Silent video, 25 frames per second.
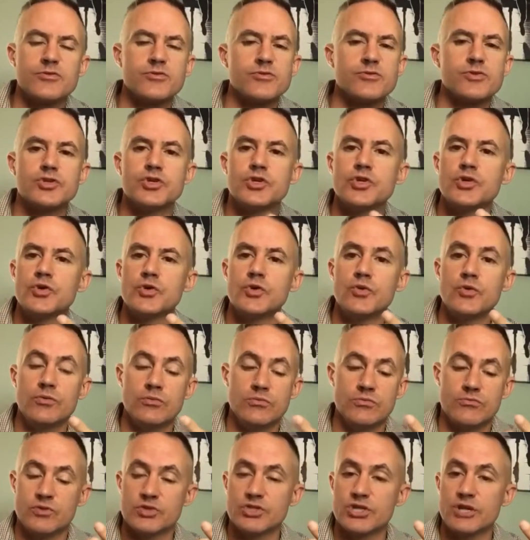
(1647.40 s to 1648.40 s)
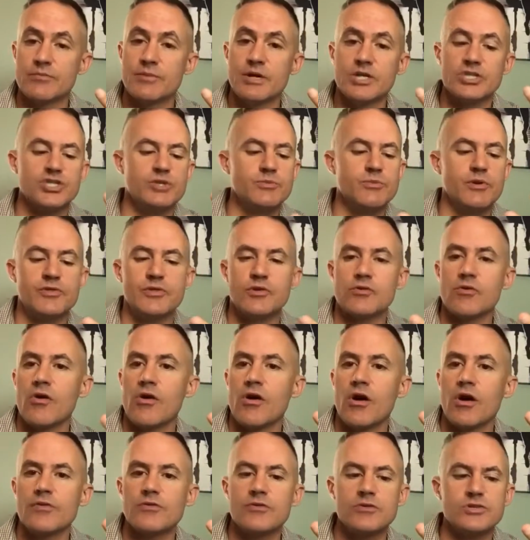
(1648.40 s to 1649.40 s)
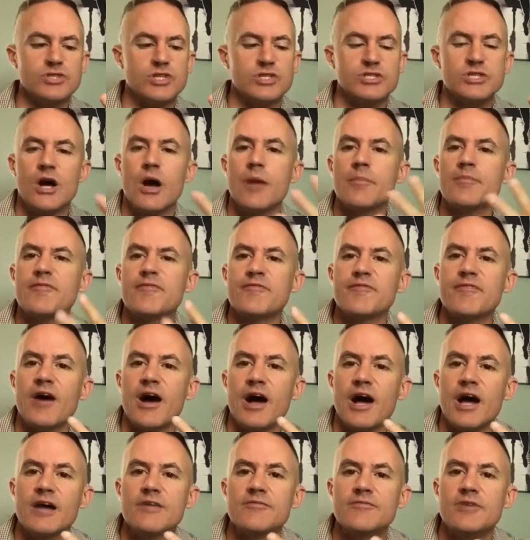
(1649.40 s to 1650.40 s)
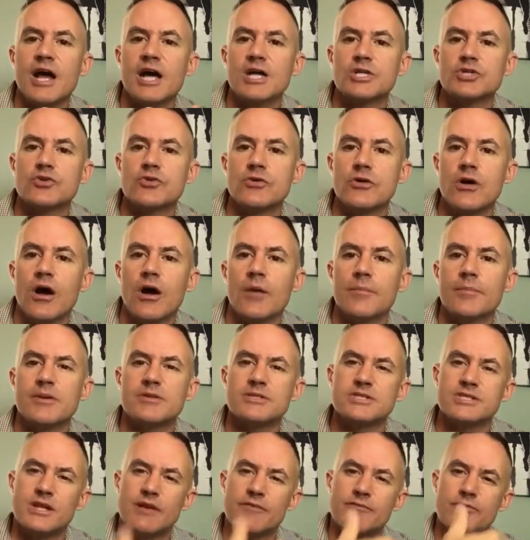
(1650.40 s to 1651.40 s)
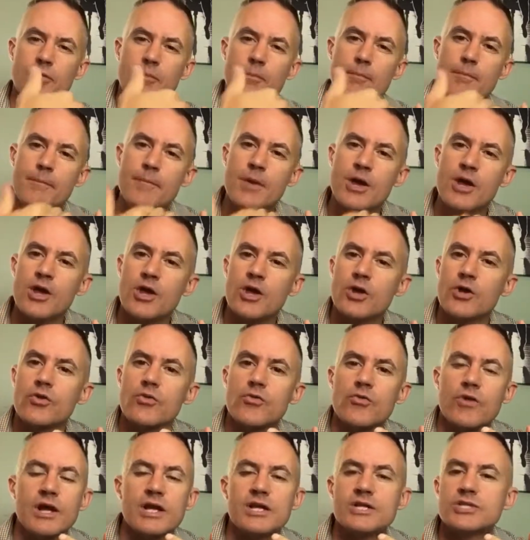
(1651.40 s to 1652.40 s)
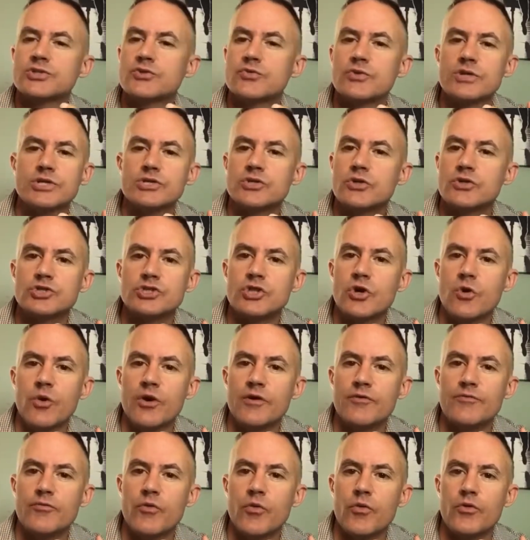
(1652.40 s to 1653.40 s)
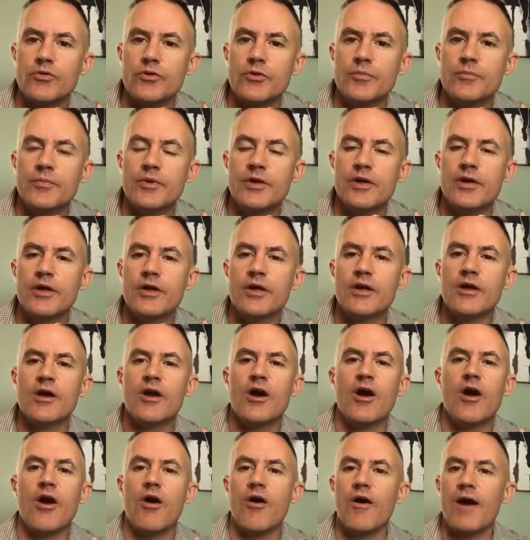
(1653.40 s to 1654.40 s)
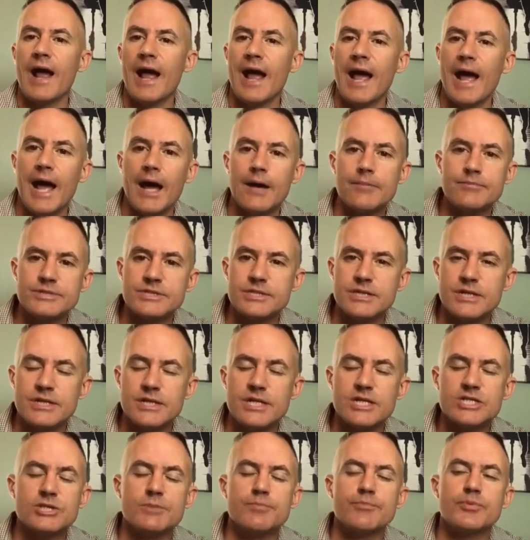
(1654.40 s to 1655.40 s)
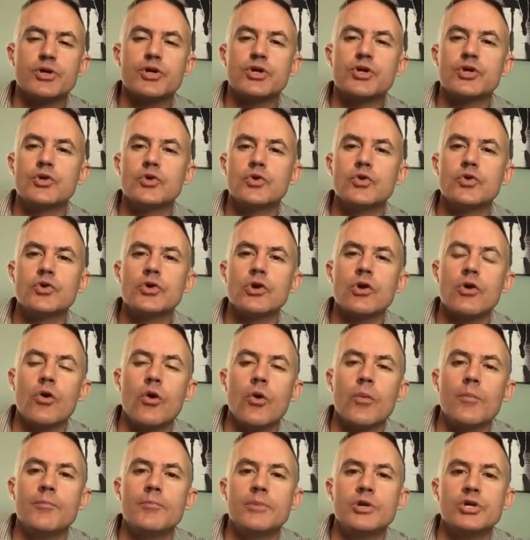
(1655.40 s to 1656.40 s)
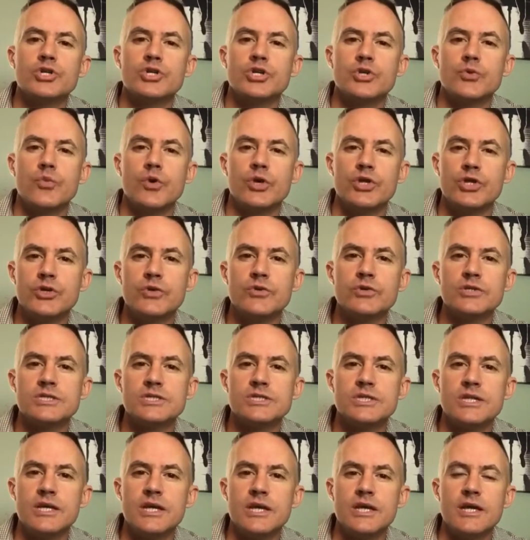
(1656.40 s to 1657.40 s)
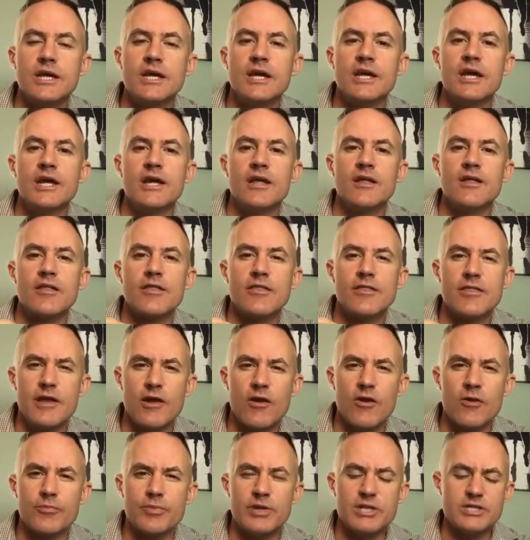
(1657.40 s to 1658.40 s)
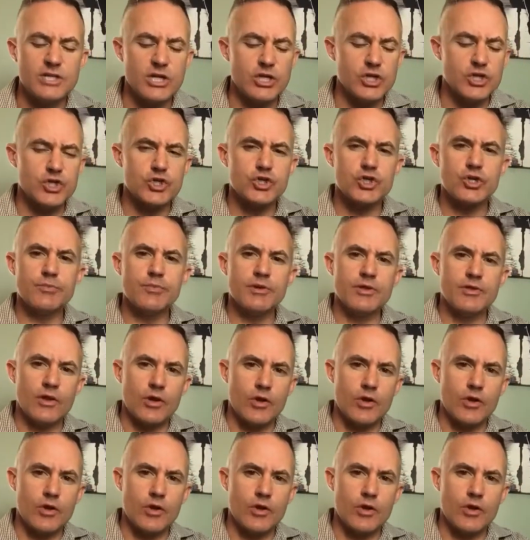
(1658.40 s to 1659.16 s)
2, which I mentioned, but there are others, the top 5 natural compounds that have the greatest research going for them are absent. It's a peculiar omission when you see therapies that should be